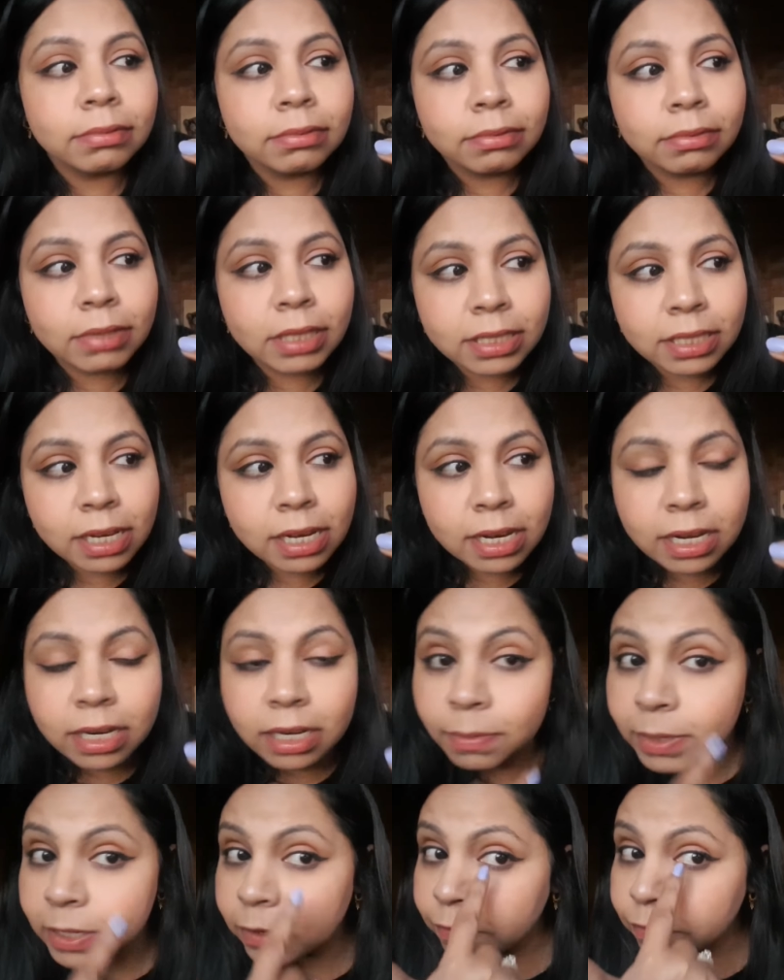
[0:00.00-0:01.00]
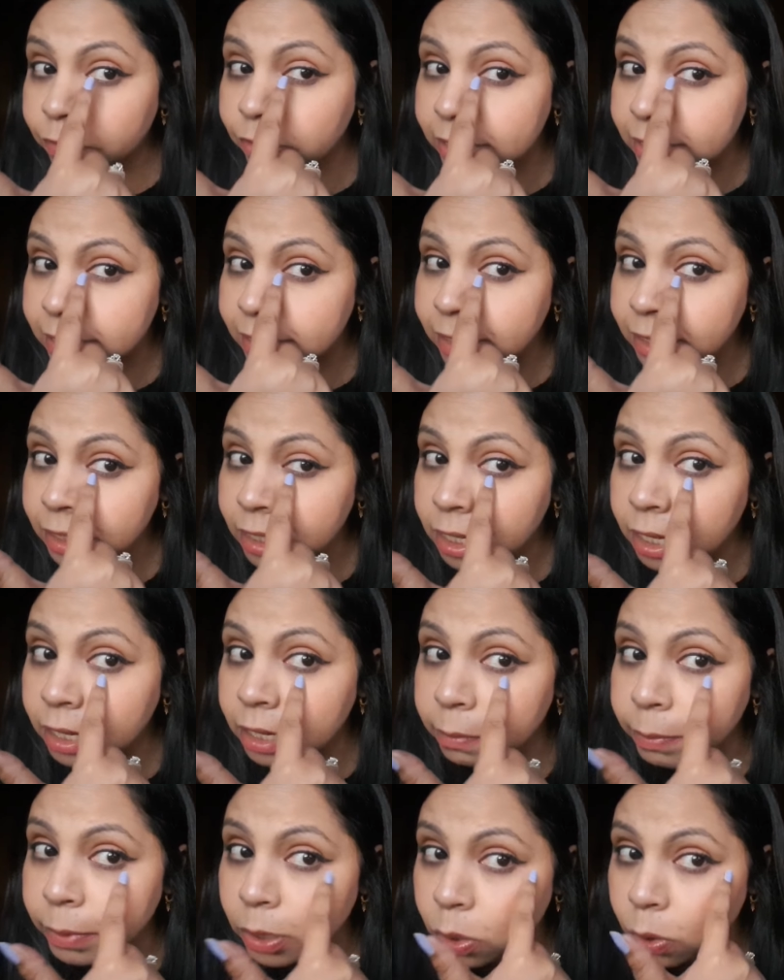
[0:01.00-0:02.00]
There's a little bit of creasing
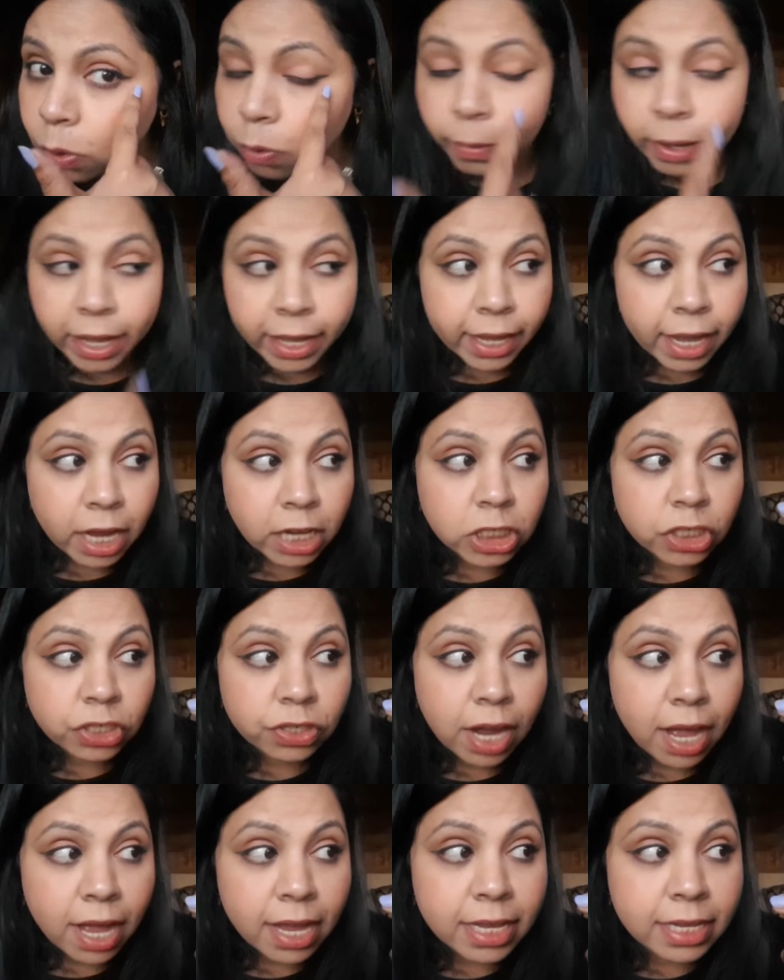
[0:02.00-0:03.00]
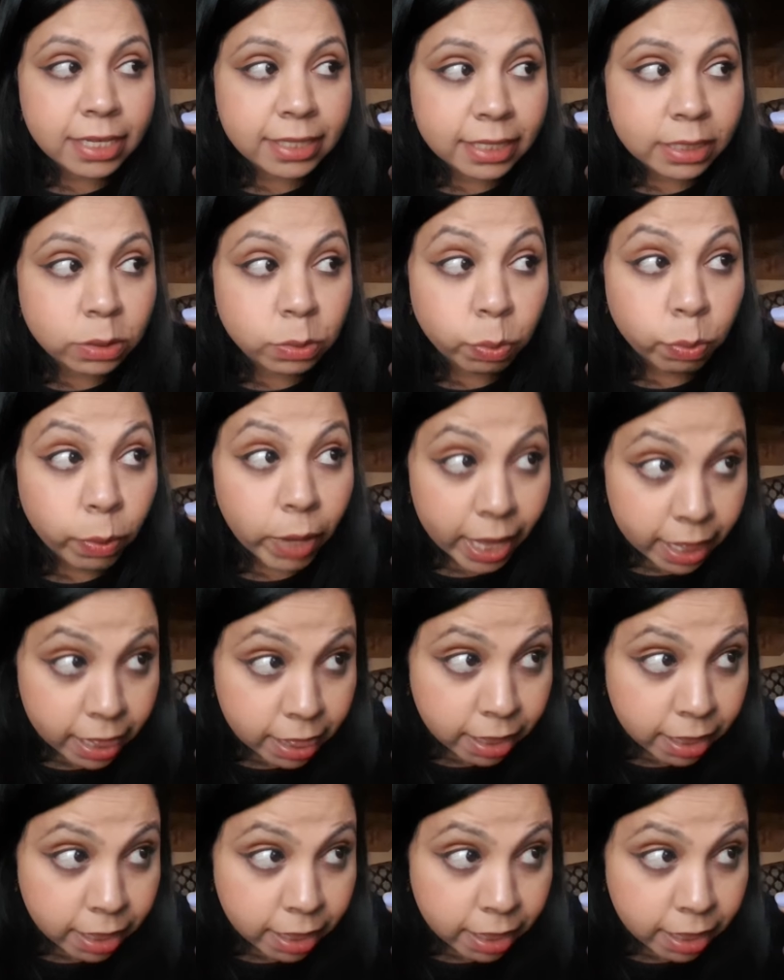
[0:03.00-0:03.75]
below my under eyes as well.